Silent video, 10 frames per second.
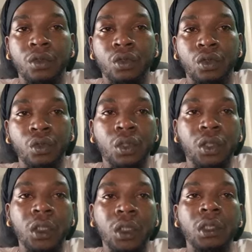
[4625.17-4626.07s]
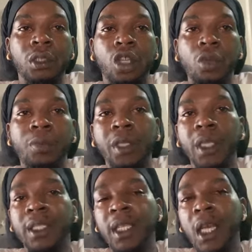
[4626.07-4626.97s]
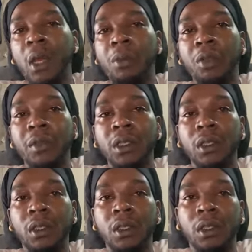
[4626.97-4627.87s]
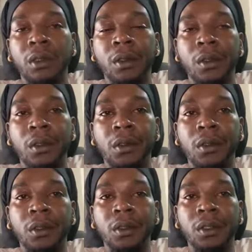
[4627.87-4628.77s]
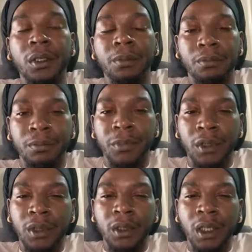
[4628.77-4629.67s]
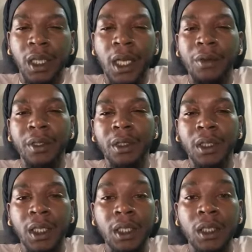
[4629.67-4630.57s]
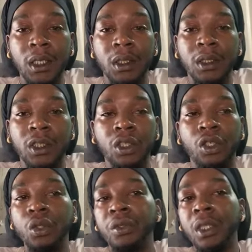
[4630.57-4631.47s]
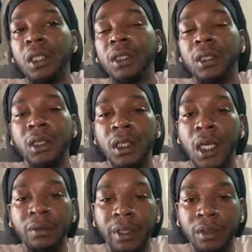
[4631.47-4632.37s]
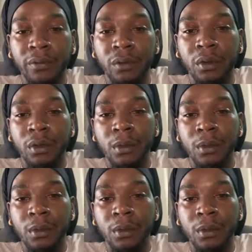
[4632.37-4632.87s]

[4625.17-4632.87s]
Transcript: you could open that time up to to to allowing kids to do things that they're not ready for.